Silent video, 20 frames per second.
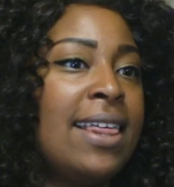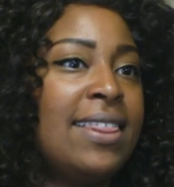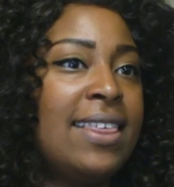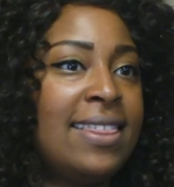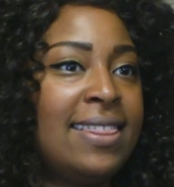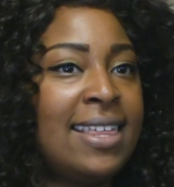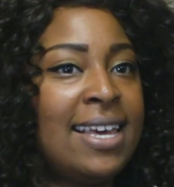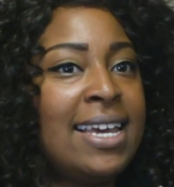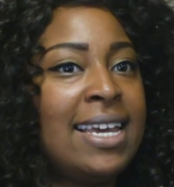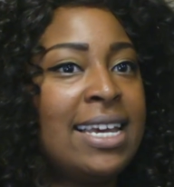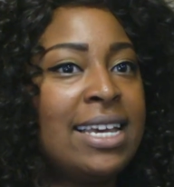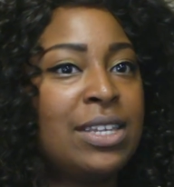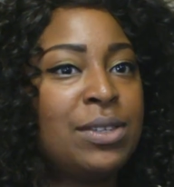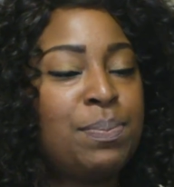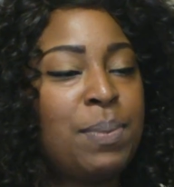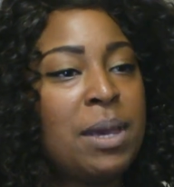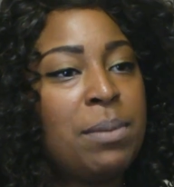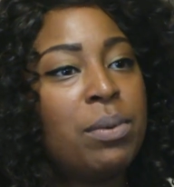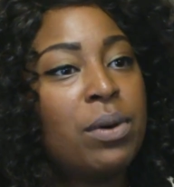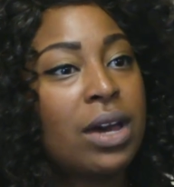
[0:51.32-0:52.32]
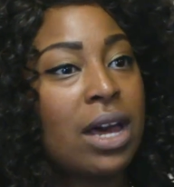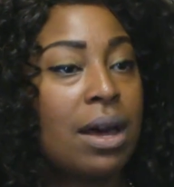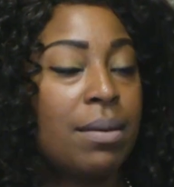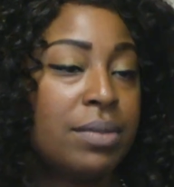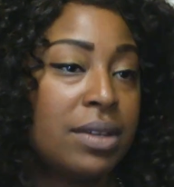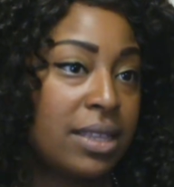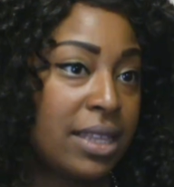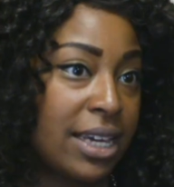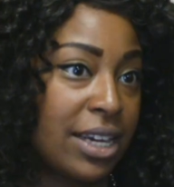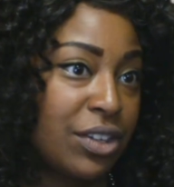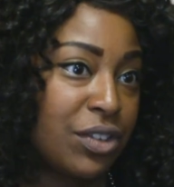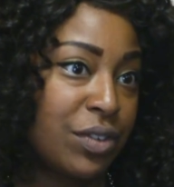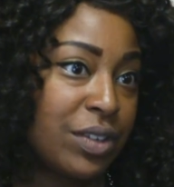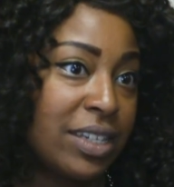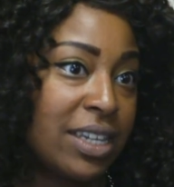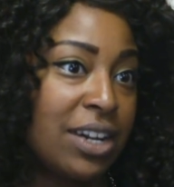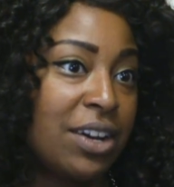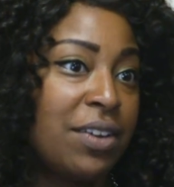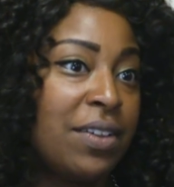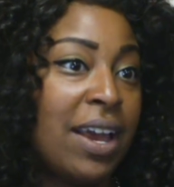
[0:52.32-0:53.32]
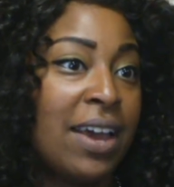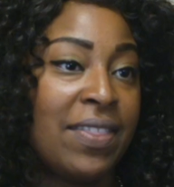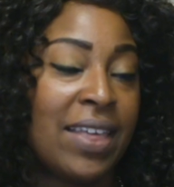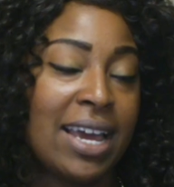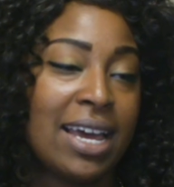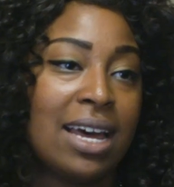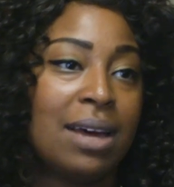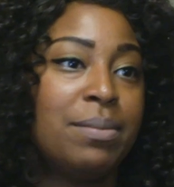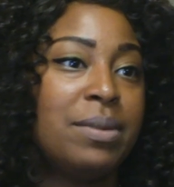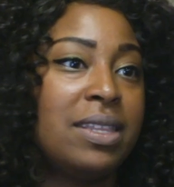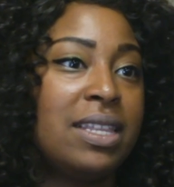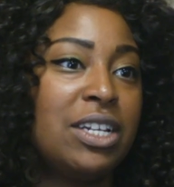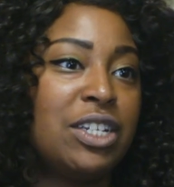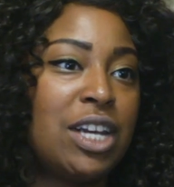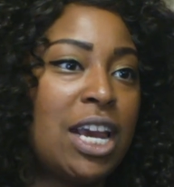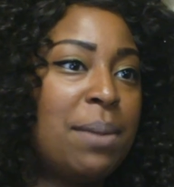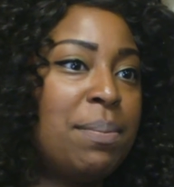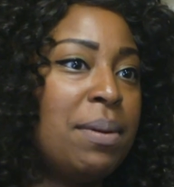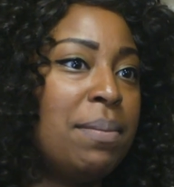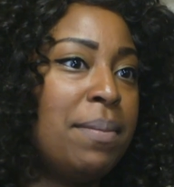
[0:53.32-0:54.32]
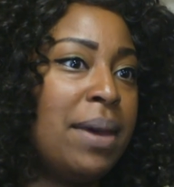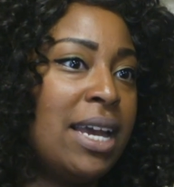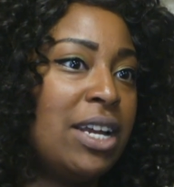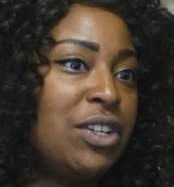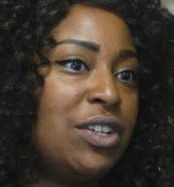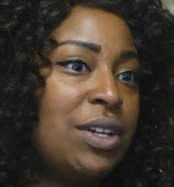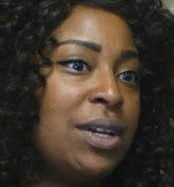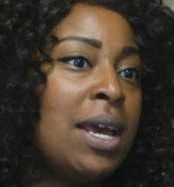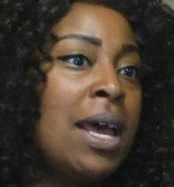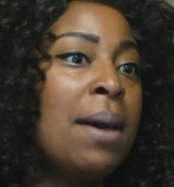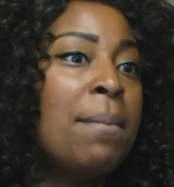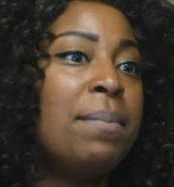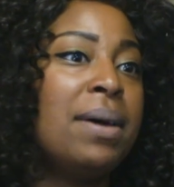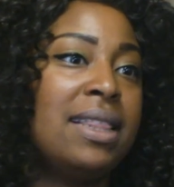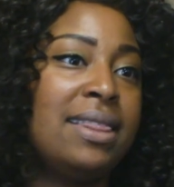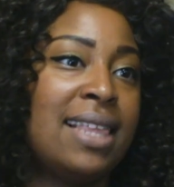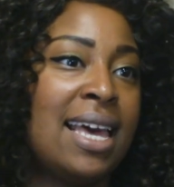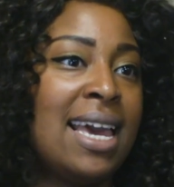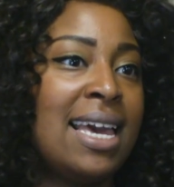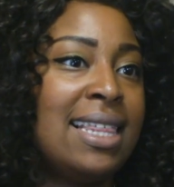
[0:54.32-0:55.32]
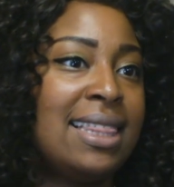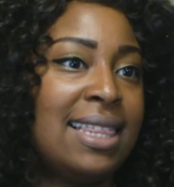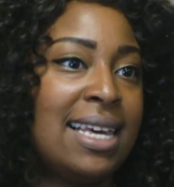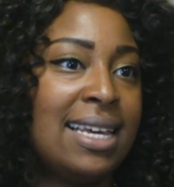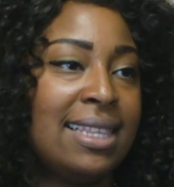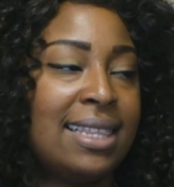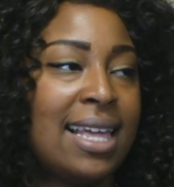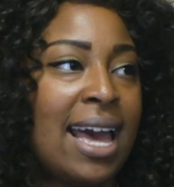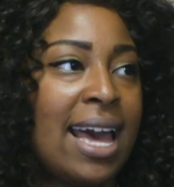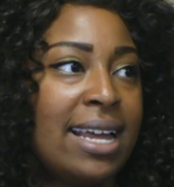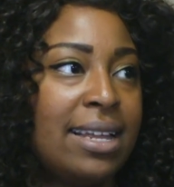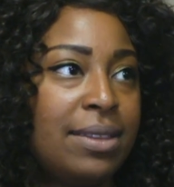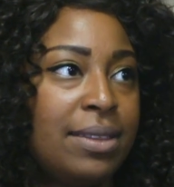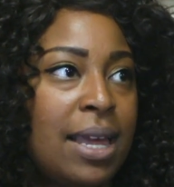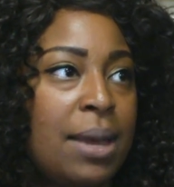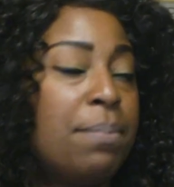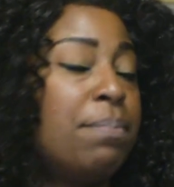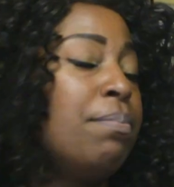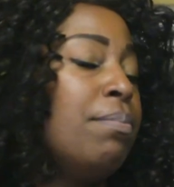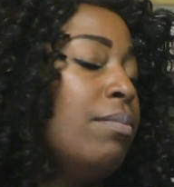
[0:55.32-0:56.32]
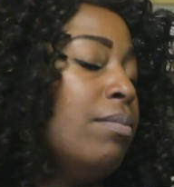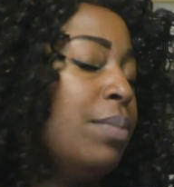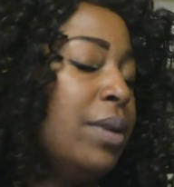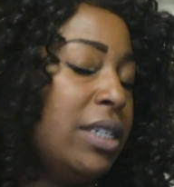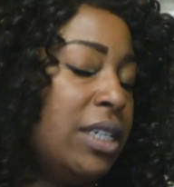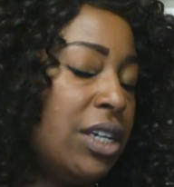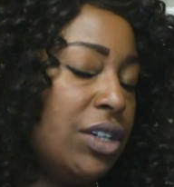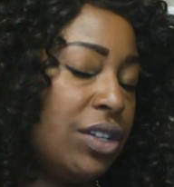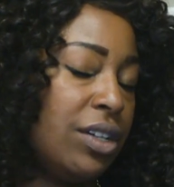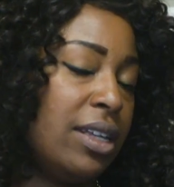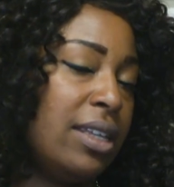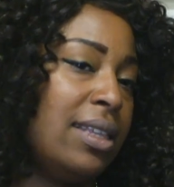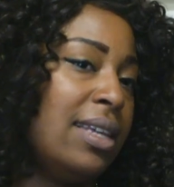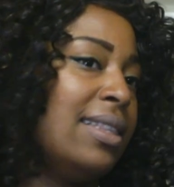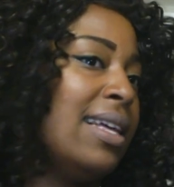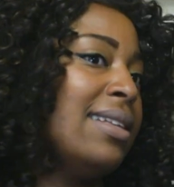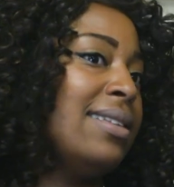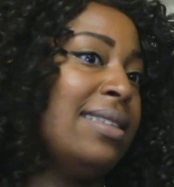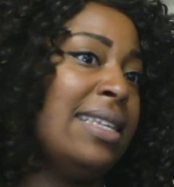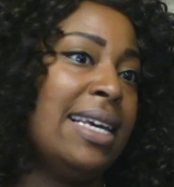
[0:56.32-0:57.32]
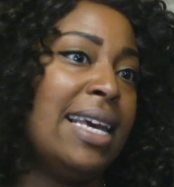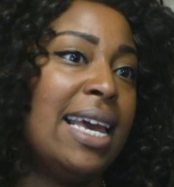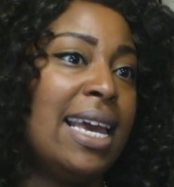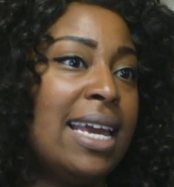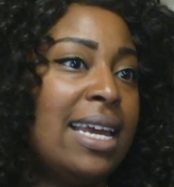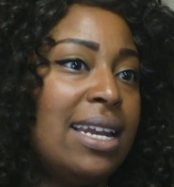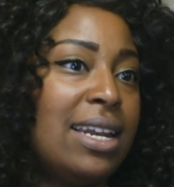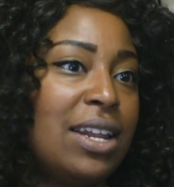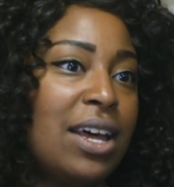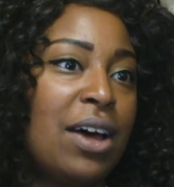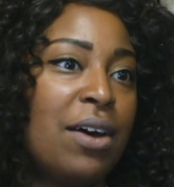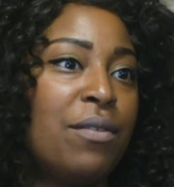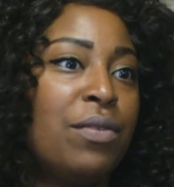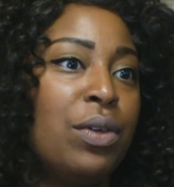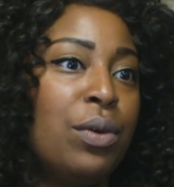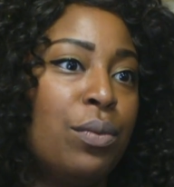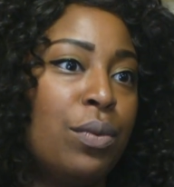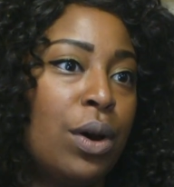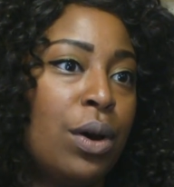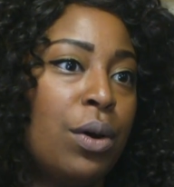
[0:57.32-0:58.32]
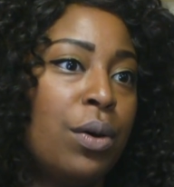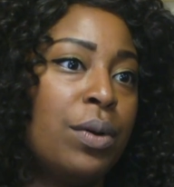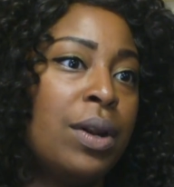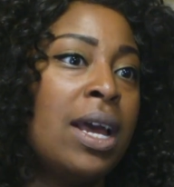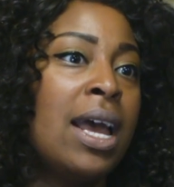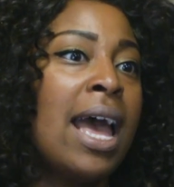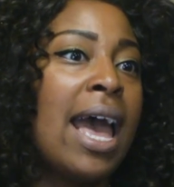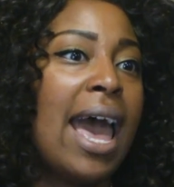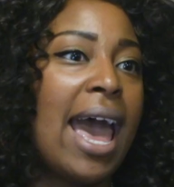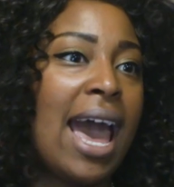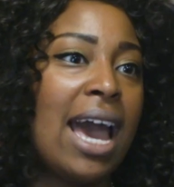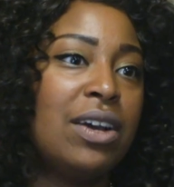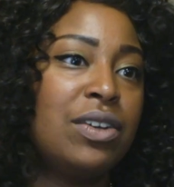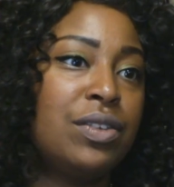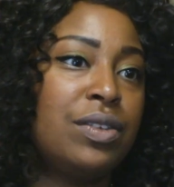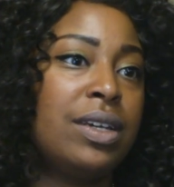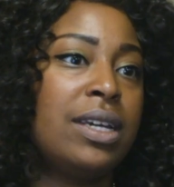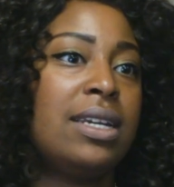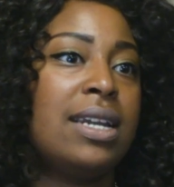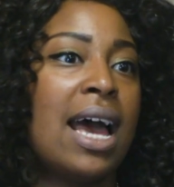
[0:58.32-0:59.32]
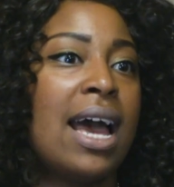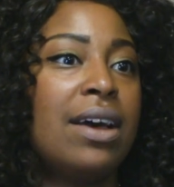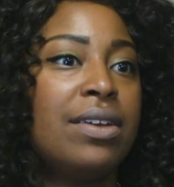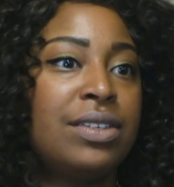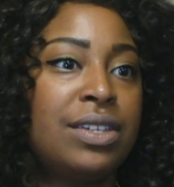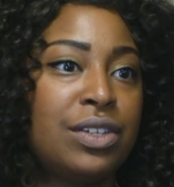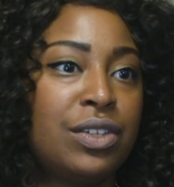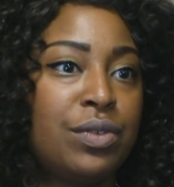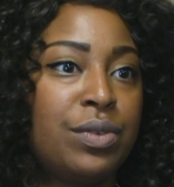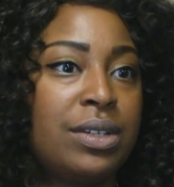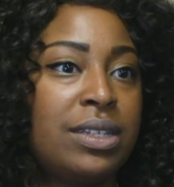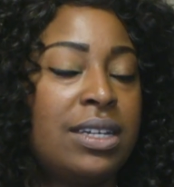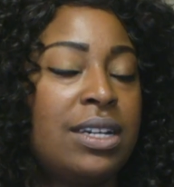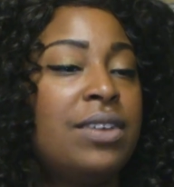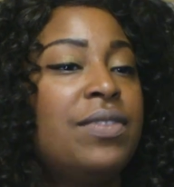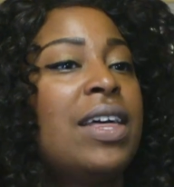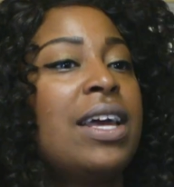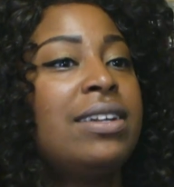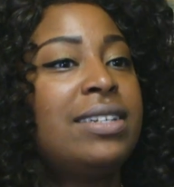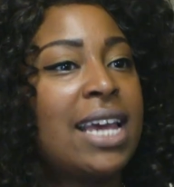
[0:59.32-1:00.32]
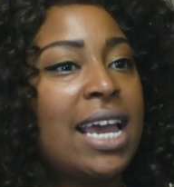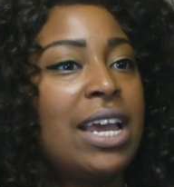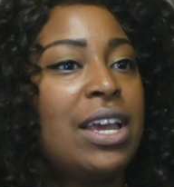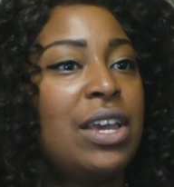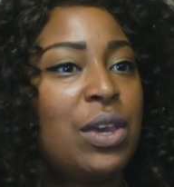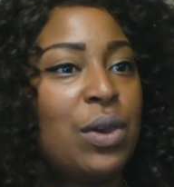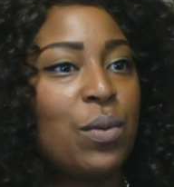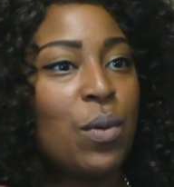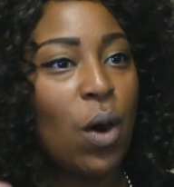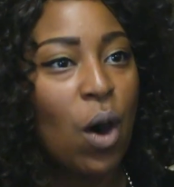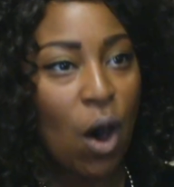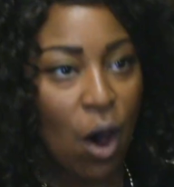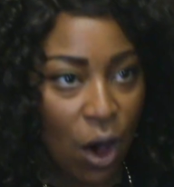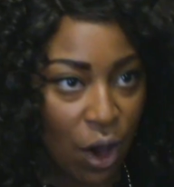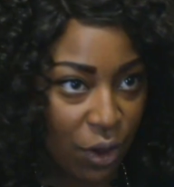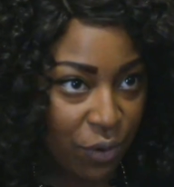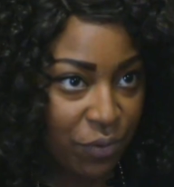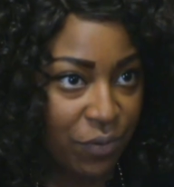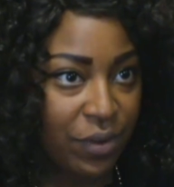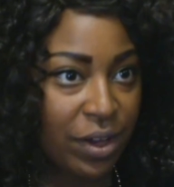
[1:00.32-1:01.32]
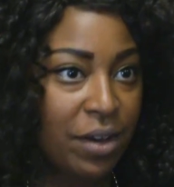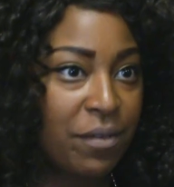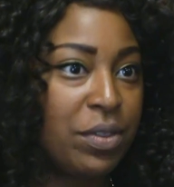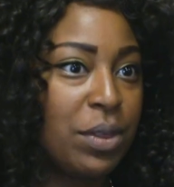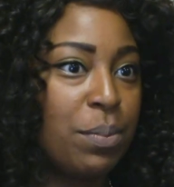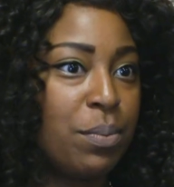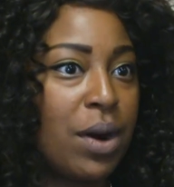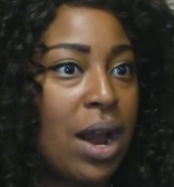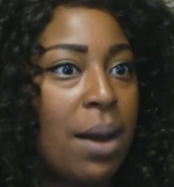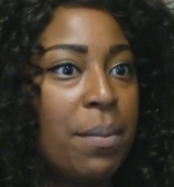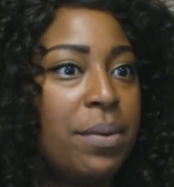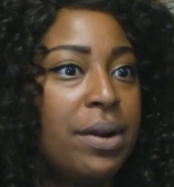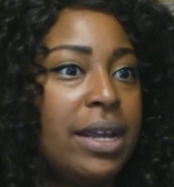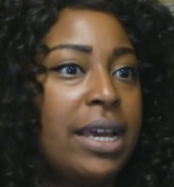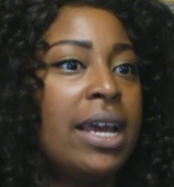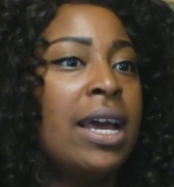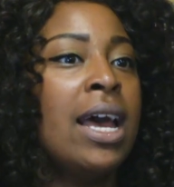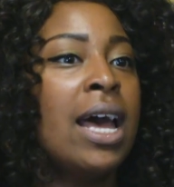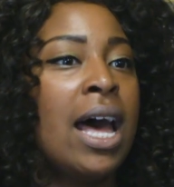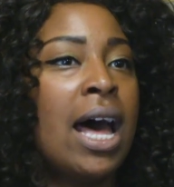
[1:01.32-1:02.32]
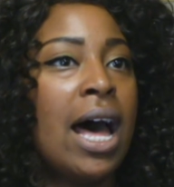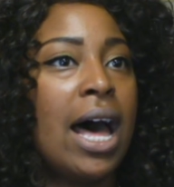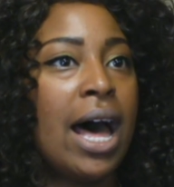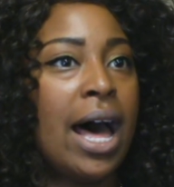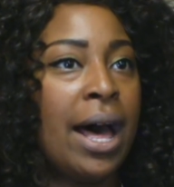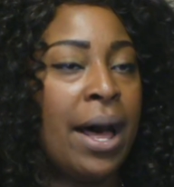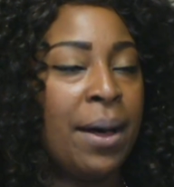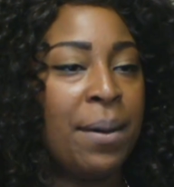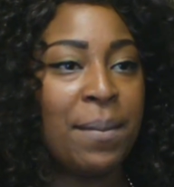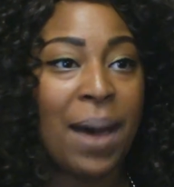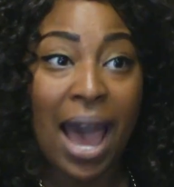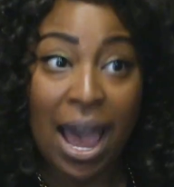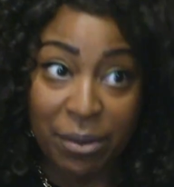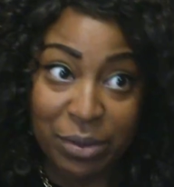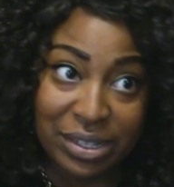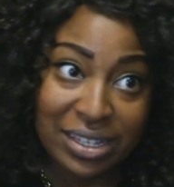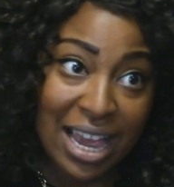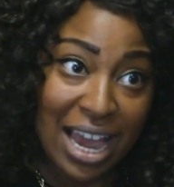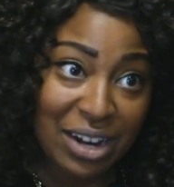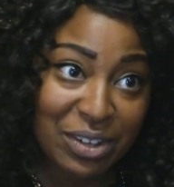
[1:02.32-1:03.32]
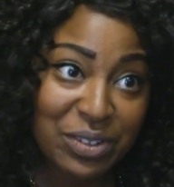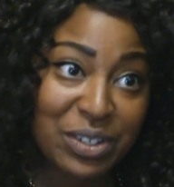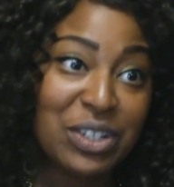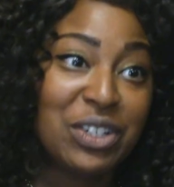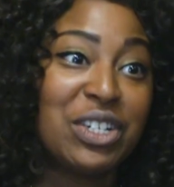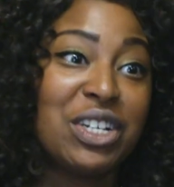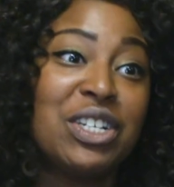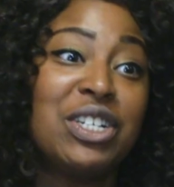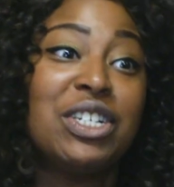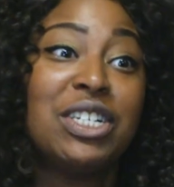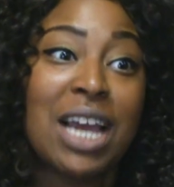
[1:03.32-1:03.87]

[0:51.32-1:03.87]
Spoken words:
The thing is, people come to the History Center and they come to the Chapin Mansion, but they potentially think that's the end of the road. Actually, Niles History Center, they take you off of the property. I was actually just